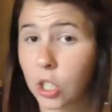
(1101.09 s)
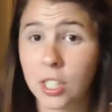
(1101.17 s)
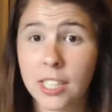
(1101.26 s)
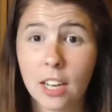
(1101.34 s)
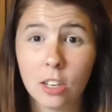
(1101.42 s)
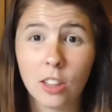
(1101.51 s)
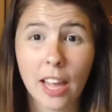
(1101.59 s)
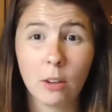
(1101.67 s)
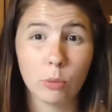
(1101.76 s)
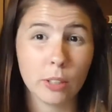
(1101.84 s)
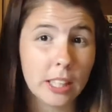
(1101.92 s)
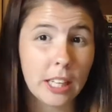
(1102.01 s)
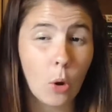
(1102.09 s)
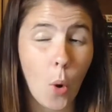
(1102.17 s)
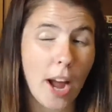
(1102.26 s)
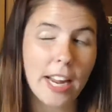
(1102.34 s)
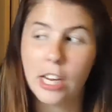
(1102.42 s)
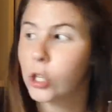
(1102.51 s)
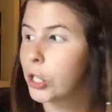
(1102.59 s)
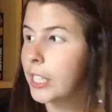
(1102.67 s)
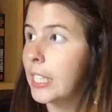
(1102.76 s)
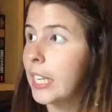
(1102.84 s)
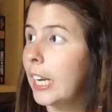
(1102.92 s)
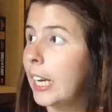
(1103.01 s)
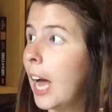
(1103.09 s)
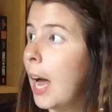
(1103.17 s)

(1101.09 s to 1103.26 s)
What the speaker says: It just sounded like really quite interesting.